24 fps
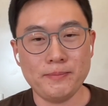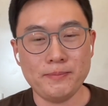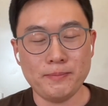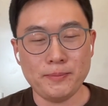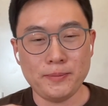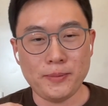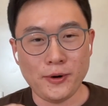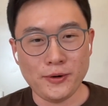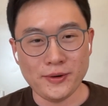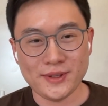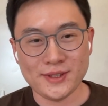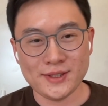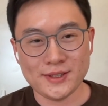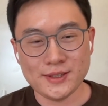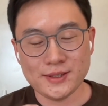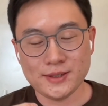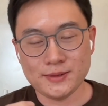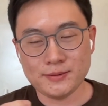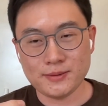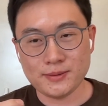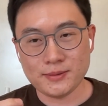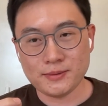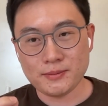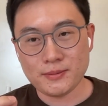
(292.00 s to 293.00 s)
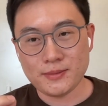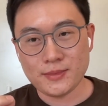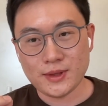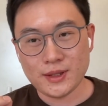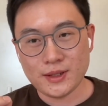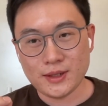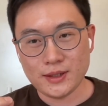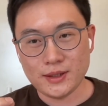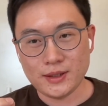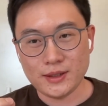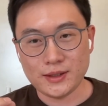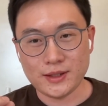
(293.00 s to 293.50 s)
both
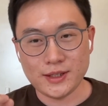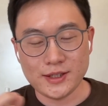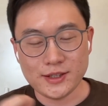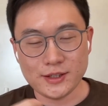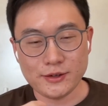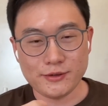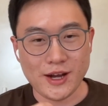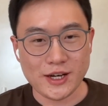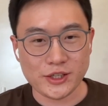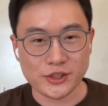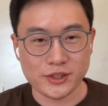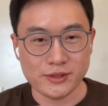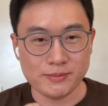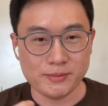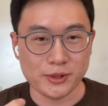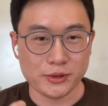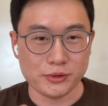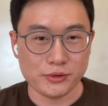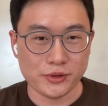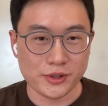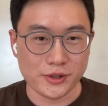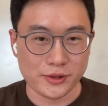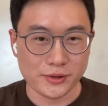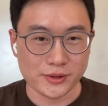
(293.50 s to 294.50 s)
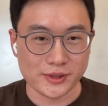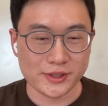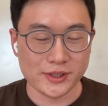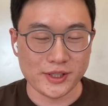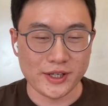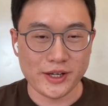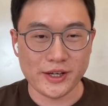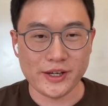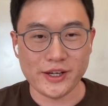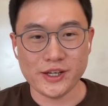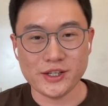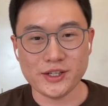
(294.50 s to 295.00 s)
the interaction between user
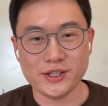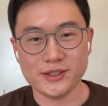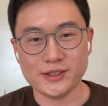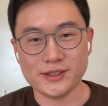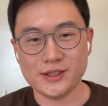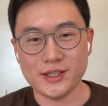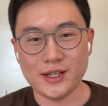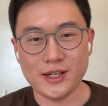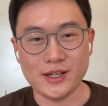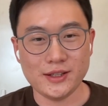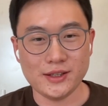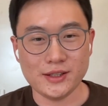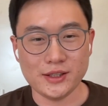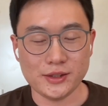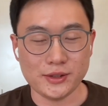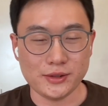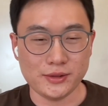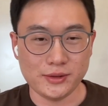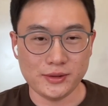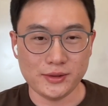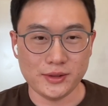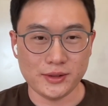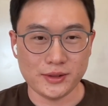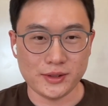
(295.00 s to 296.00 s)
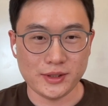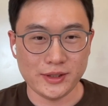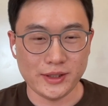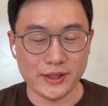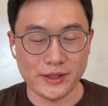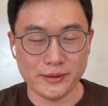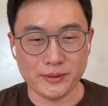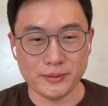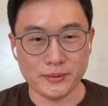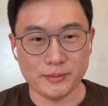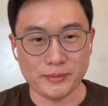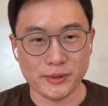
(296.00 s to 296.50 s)
and agents and
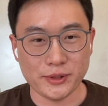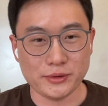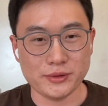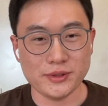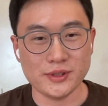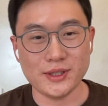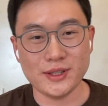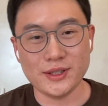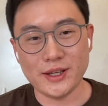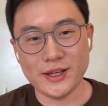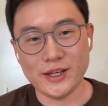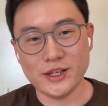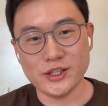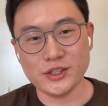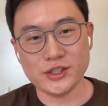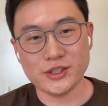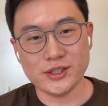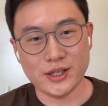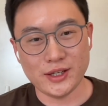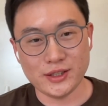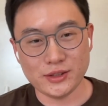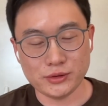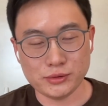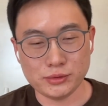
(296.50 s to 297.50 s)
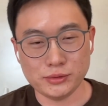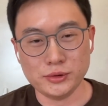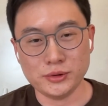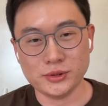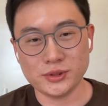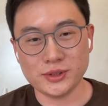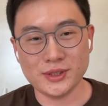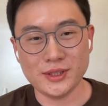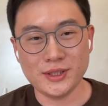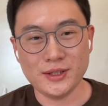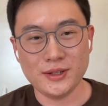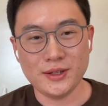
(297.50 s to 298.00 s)
between the agent and
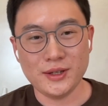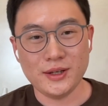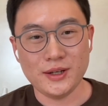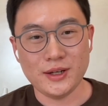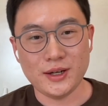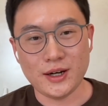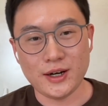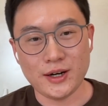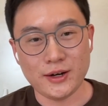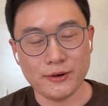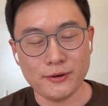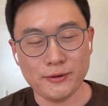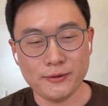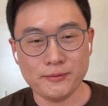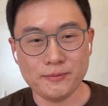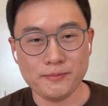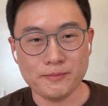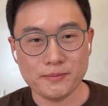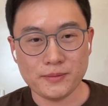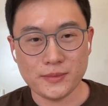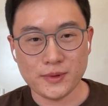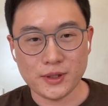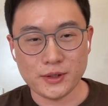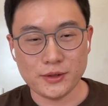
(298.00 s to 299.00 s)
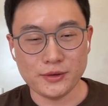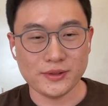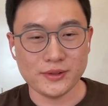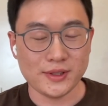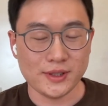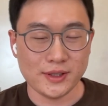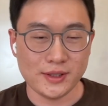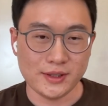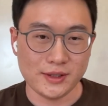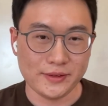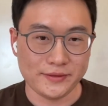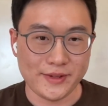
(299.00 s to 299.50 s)
tools are
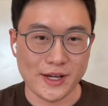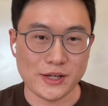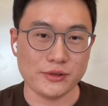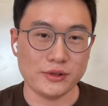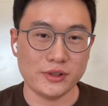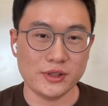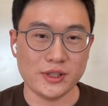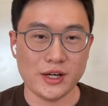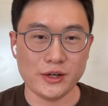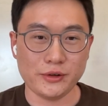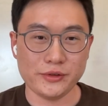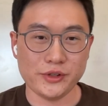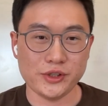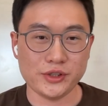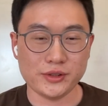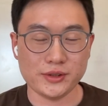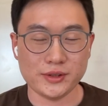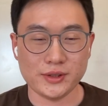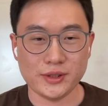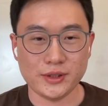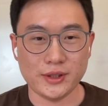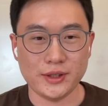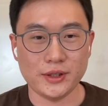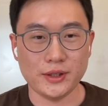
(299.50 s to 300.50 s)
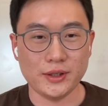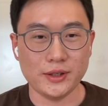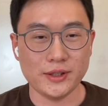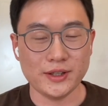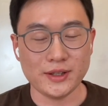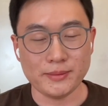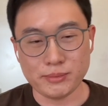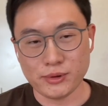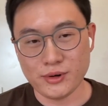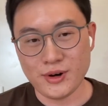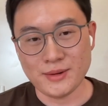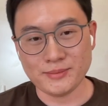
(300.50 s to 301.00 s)
using natural language in the
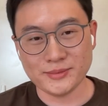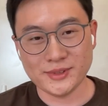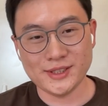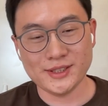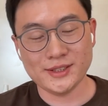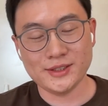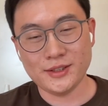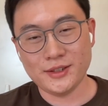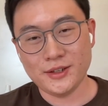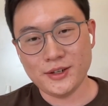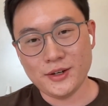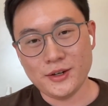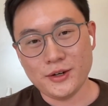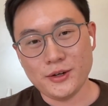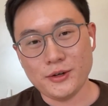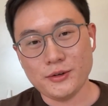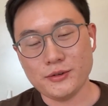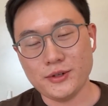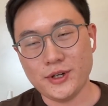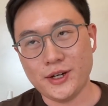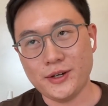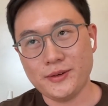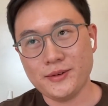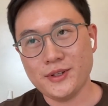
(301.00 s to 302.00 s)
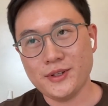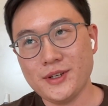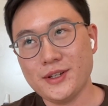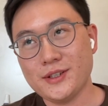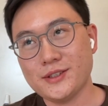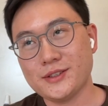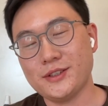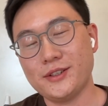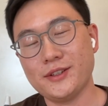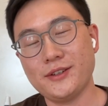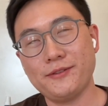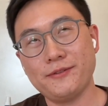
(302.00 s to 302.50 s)
prompts, right?
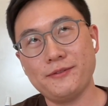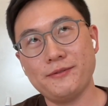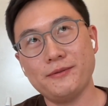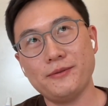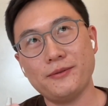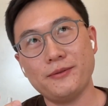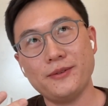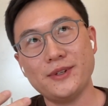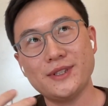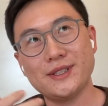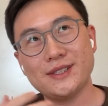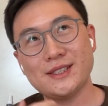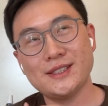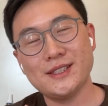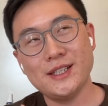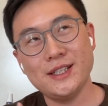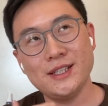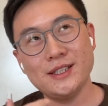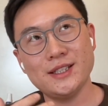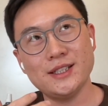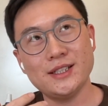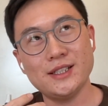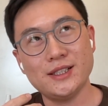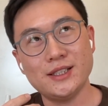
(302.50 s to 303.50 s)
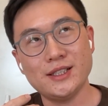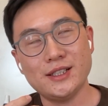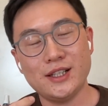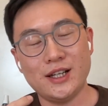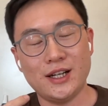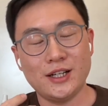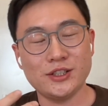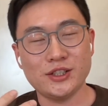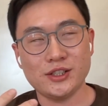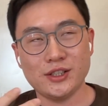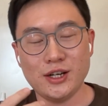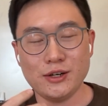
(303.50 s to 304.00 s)
So if we see the
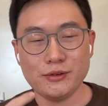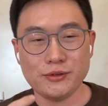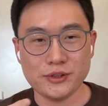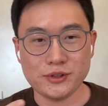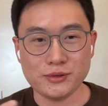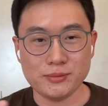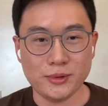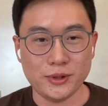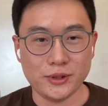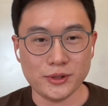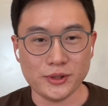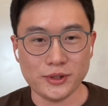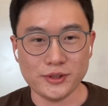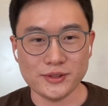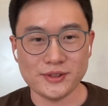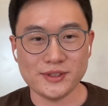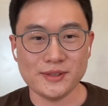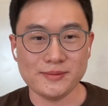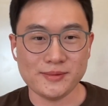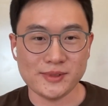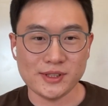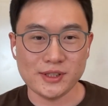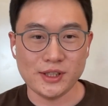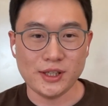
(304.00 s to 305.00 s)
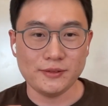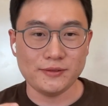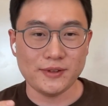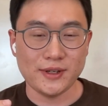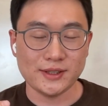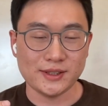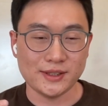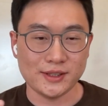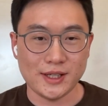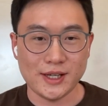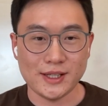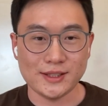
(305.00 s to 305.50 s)
large language models themselves
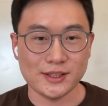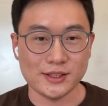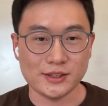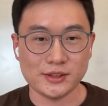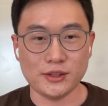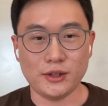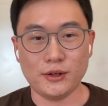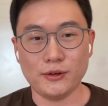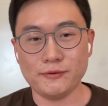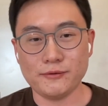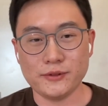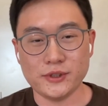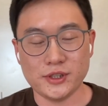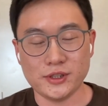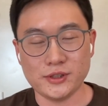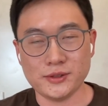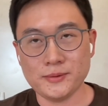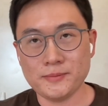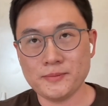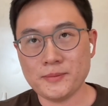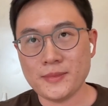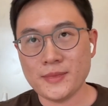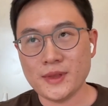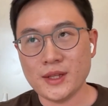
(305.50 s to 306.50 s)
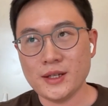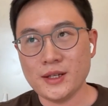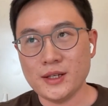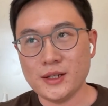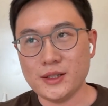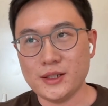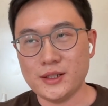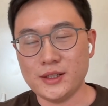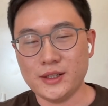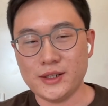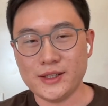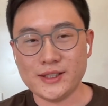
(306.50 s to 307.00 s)
as a software,
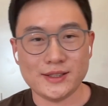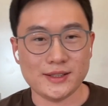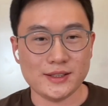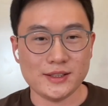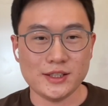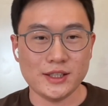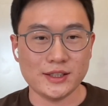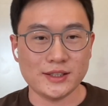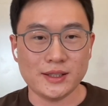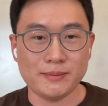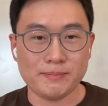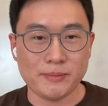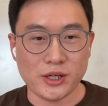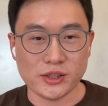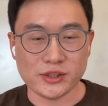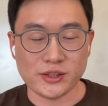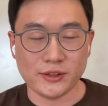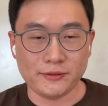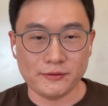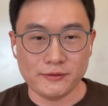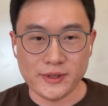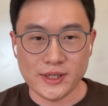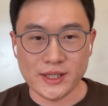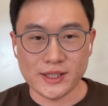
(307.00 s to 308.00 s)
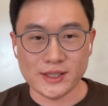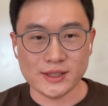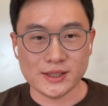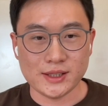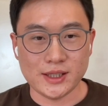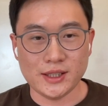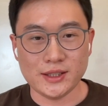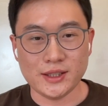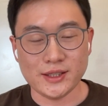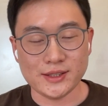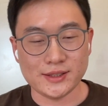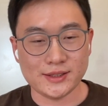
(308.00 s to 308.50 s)
it's just a bunch of weights
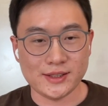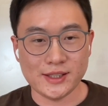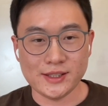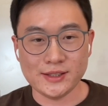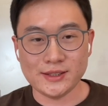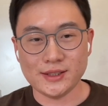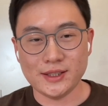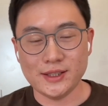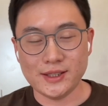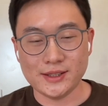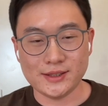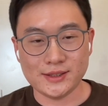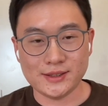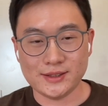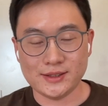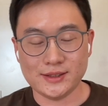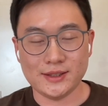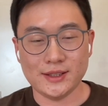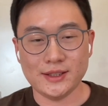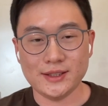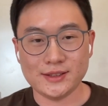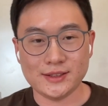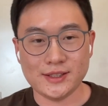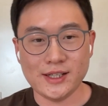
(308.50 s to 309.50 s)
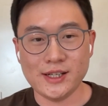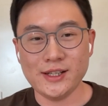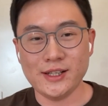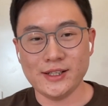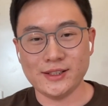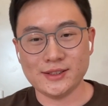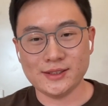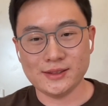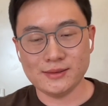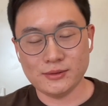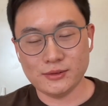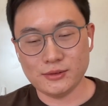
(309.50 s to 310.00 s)
and it's
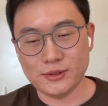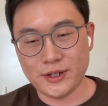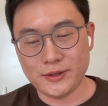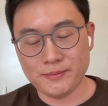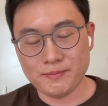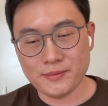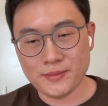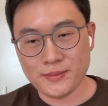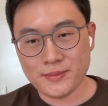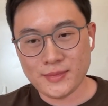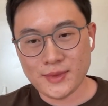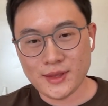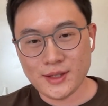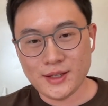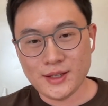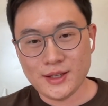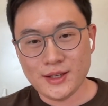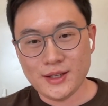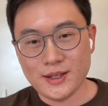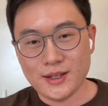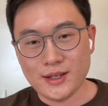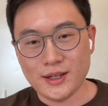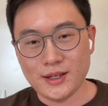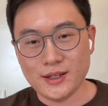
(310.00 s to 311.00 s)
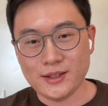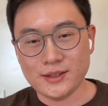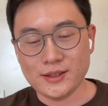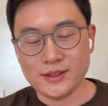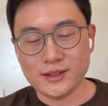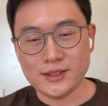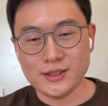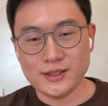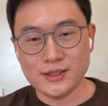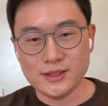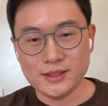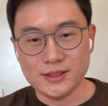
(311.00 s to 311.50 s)
stateless, right? And
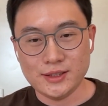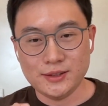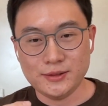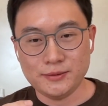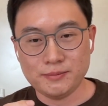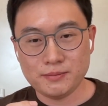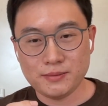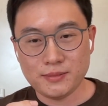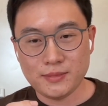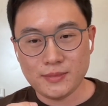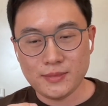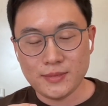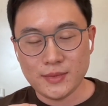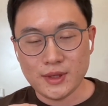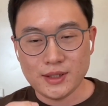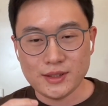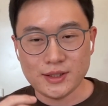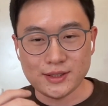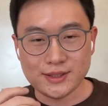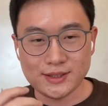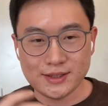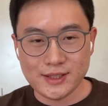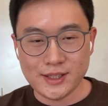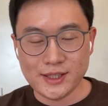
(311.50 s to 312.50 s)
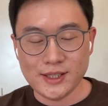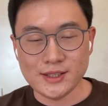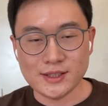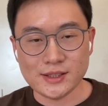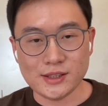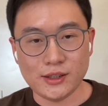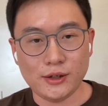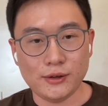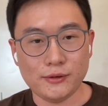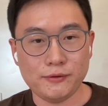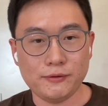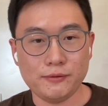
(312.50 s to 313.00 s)
the states
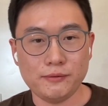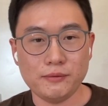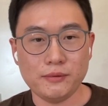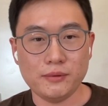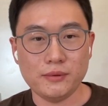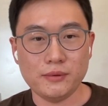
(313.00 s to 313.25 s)
of